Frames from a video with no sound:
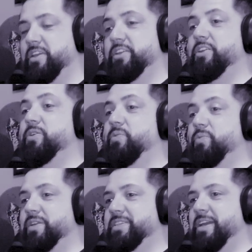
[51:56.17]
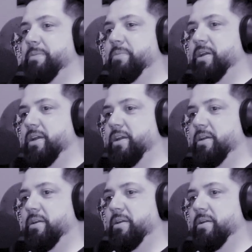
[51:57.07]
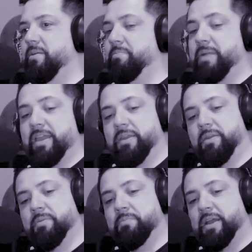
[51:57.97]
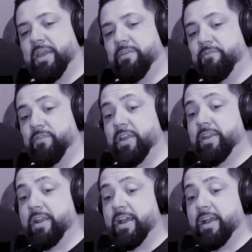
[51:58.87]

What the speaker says: You know, one time, my friend and